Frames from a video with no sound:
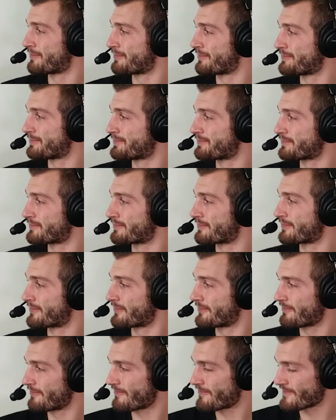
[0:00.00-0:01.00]

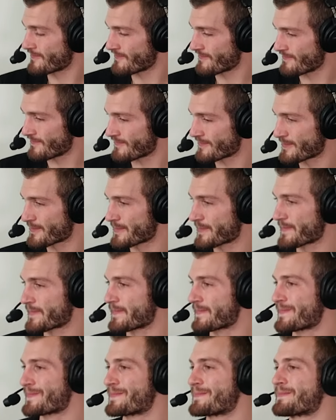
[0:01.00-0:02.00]

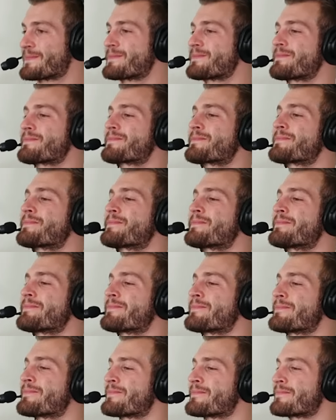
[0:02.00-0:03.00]

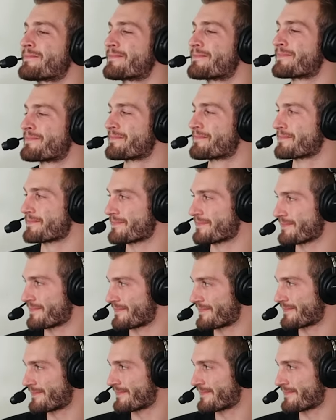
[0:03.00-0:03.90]
(not speaking)